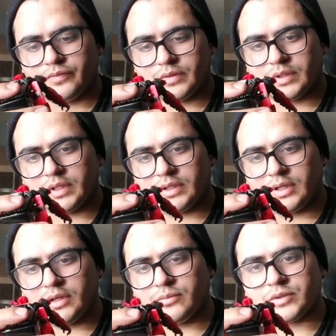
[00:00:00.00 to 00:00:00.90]
So then
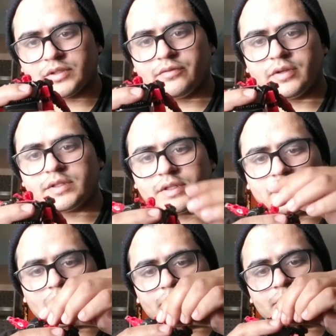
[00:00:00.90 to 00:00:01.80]
now I'm just fixing
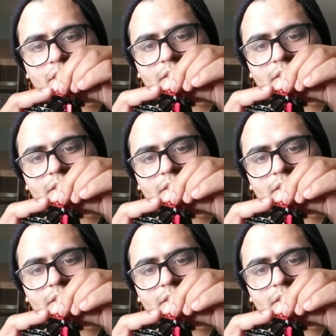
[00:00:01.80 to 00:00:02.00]
it up.